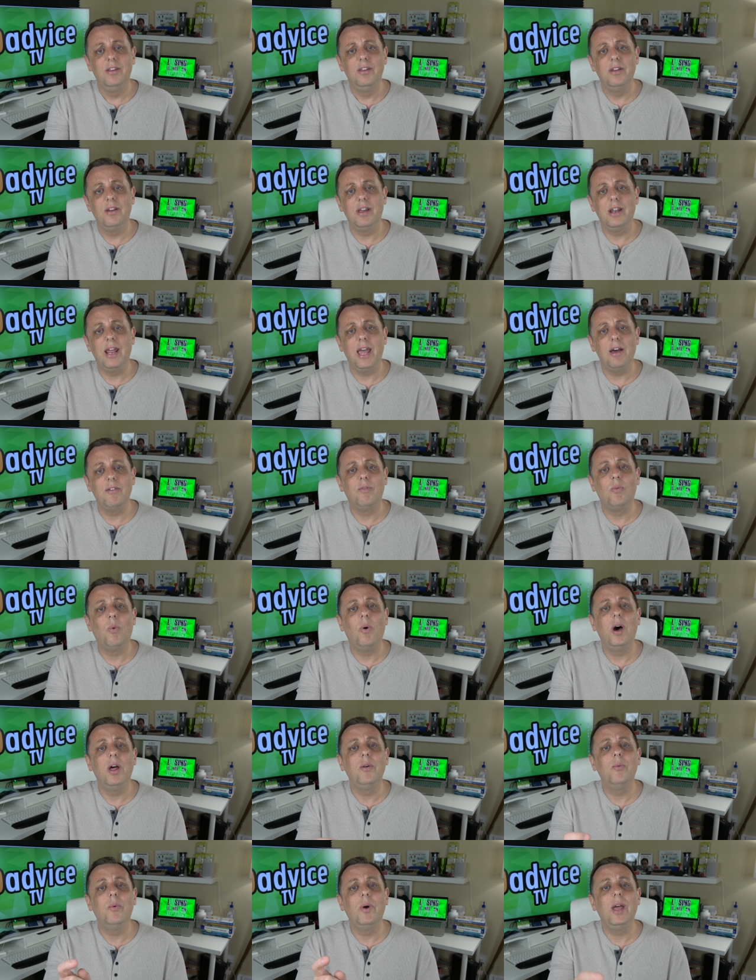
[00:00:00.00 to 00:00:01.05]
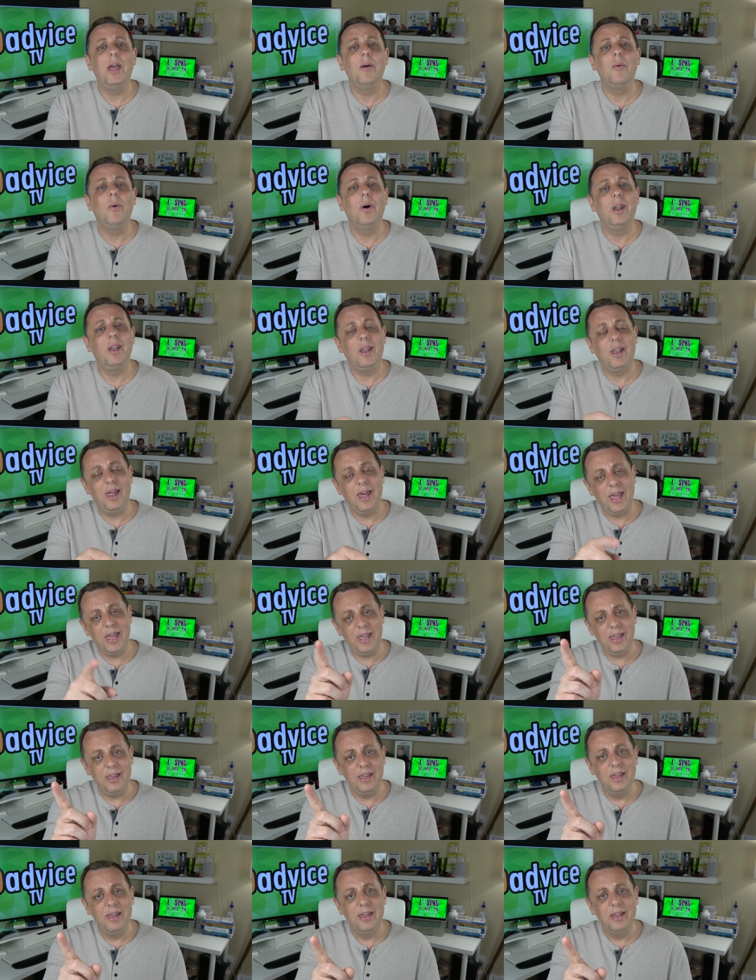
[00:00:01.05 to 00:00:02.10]
You can have one wing, one
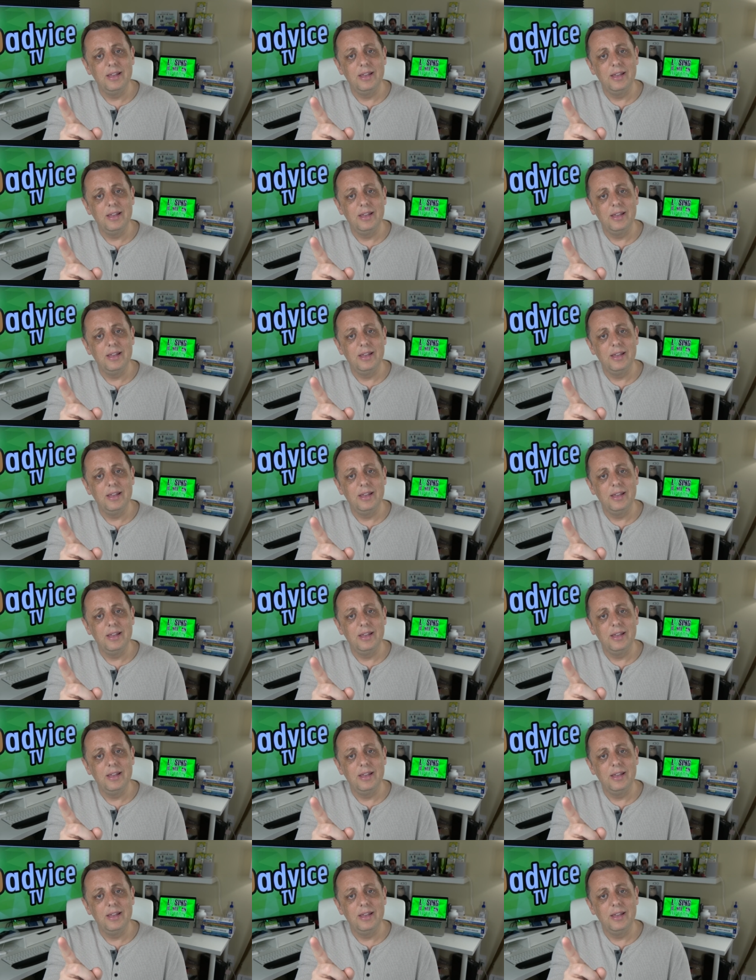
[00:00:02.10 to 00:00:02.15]
leg,